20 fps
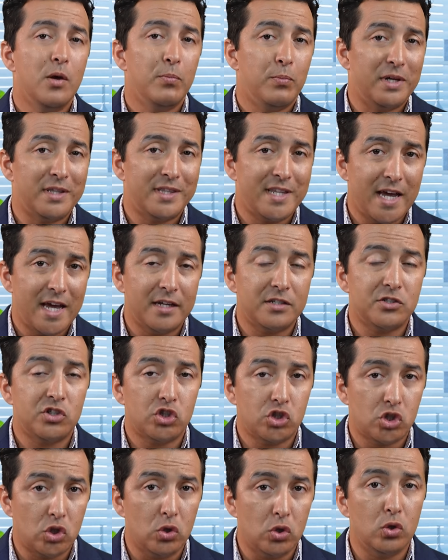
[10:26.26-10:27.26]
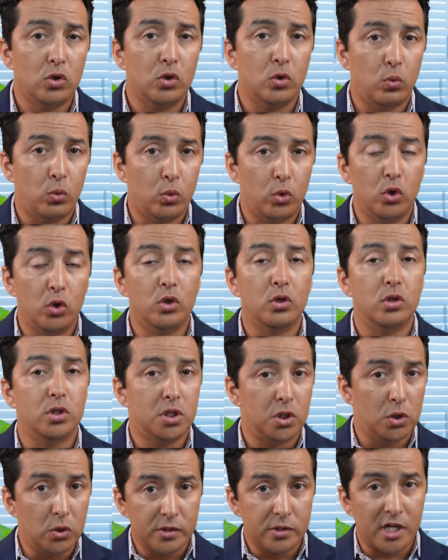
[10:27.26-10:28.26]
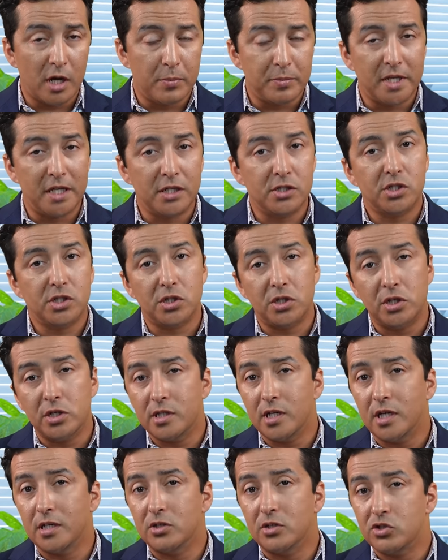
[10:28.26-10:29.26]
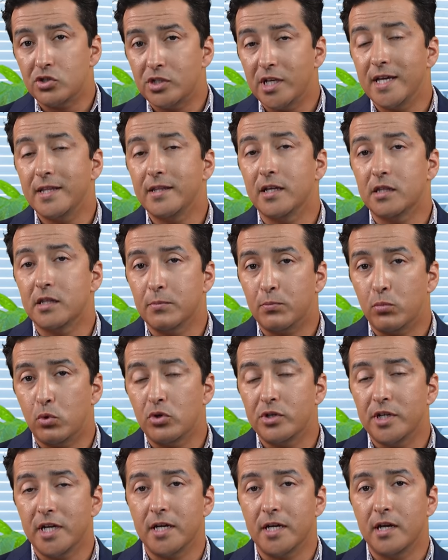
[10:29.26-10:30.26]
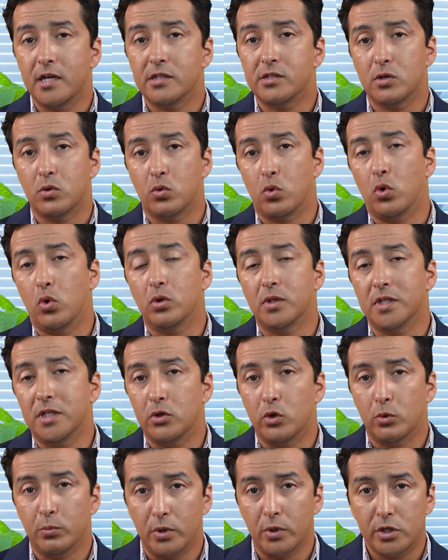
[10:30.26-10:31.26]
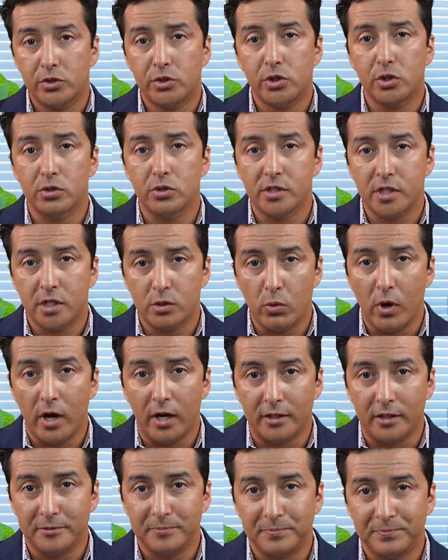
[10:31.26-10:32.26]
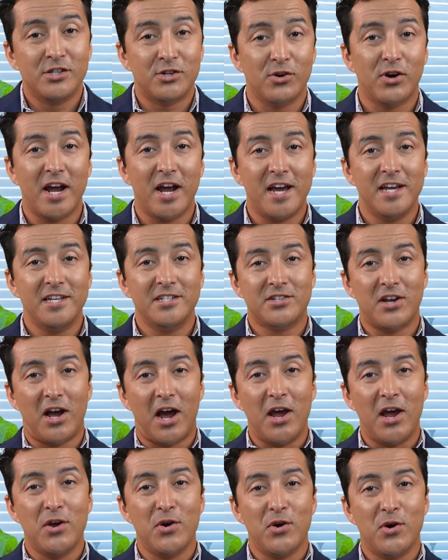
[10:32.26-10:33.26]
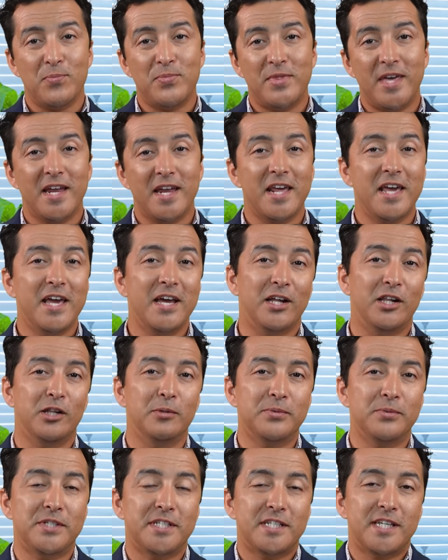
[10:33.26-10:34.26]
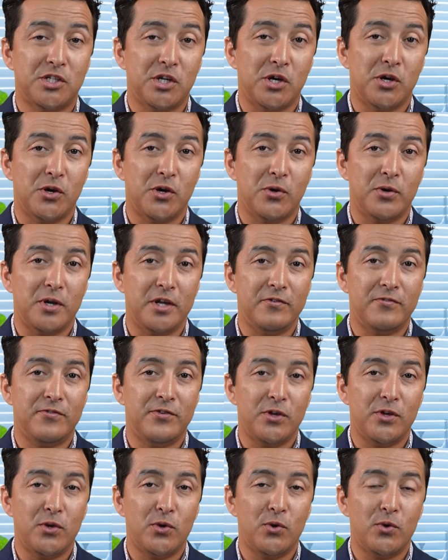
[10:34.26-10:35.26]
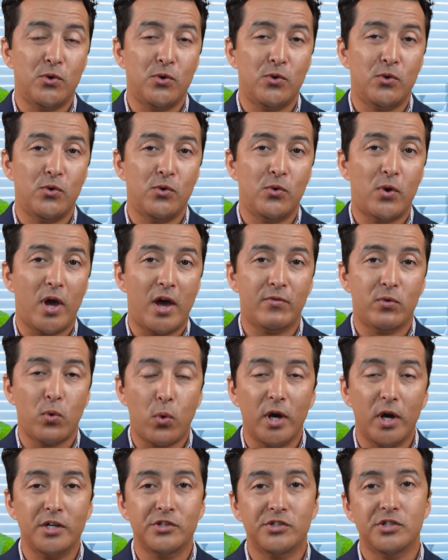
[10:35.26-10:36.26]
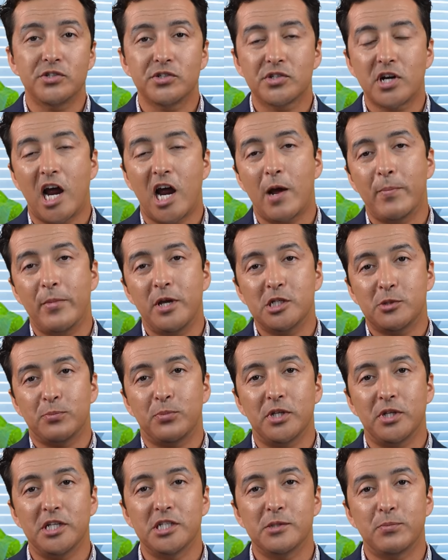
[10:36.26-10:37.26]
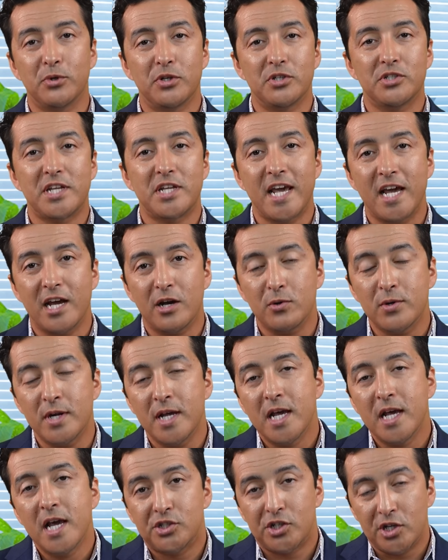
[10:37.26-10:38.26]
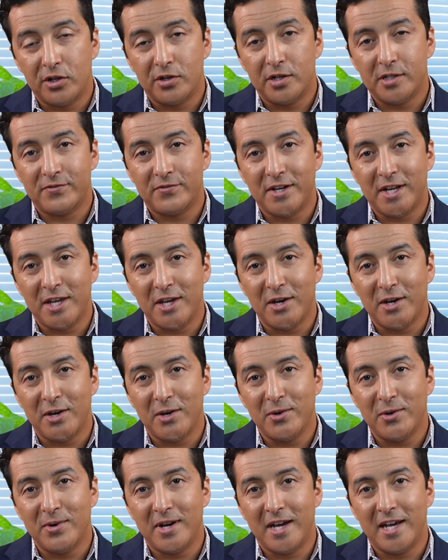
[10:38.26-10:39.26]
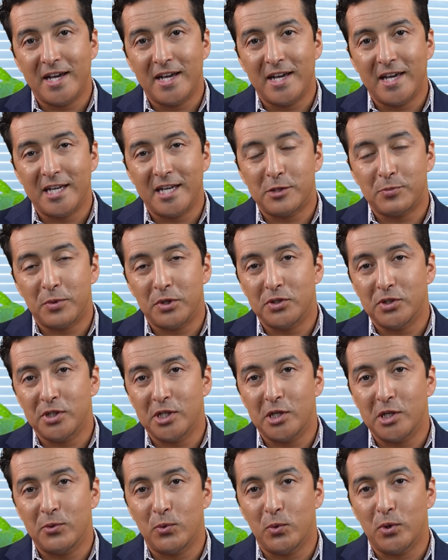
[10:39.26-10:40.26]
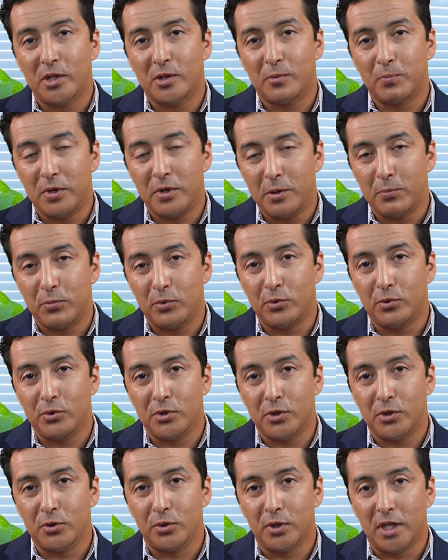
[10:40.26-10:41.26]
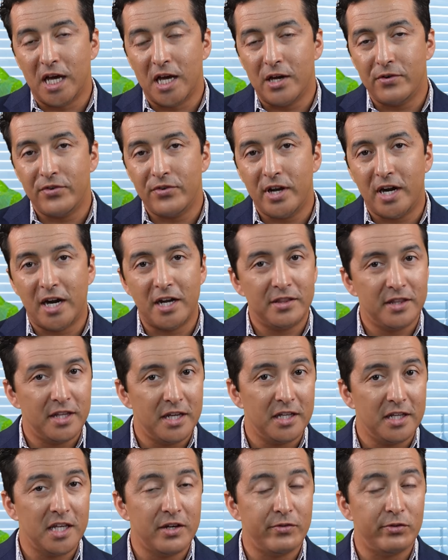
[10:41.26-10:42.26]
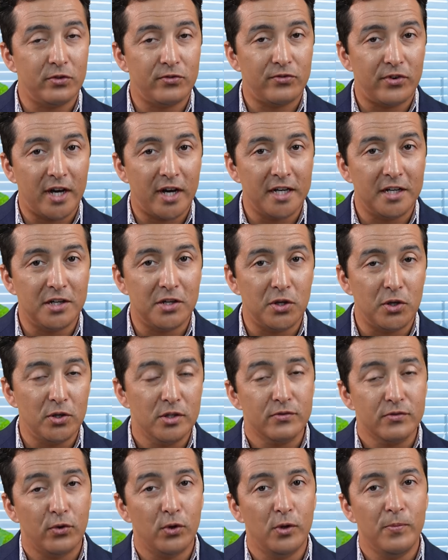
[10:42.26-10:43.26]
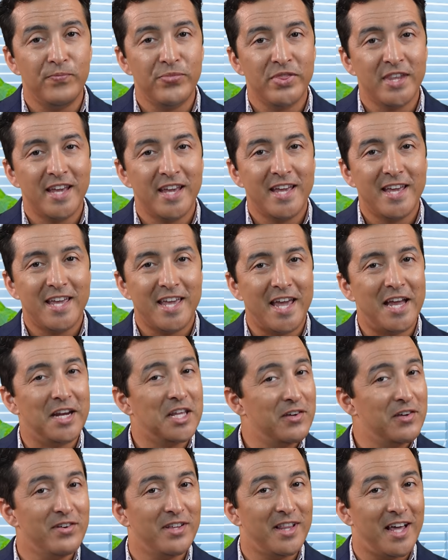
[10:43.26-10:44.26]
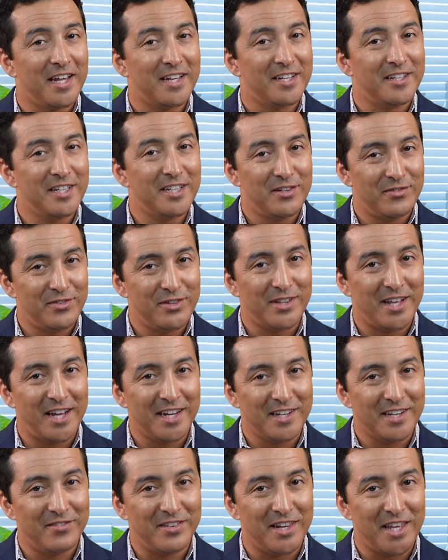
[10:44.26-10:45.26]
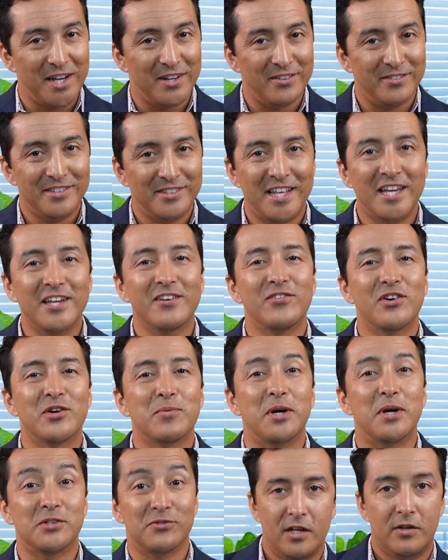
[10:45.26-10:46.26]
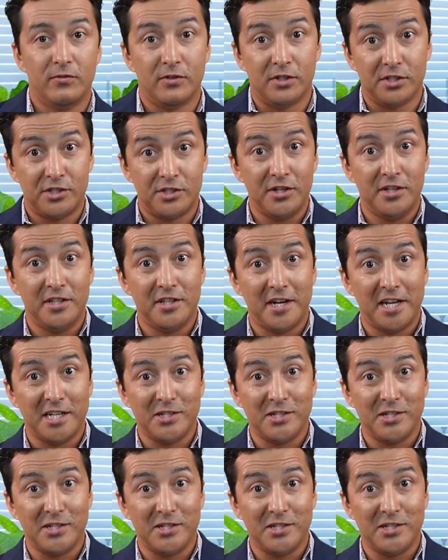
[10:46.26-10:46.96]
but that still will do something. So you need to understand that the protein has a role in your blood sugars as well. So guys, I hope that helps. So if you have questions, comments, please put it down. Share this video, uh, especially with people you love, and I think they will find it useful. And give a like if you like the video. Thank you very much. We'll see you in the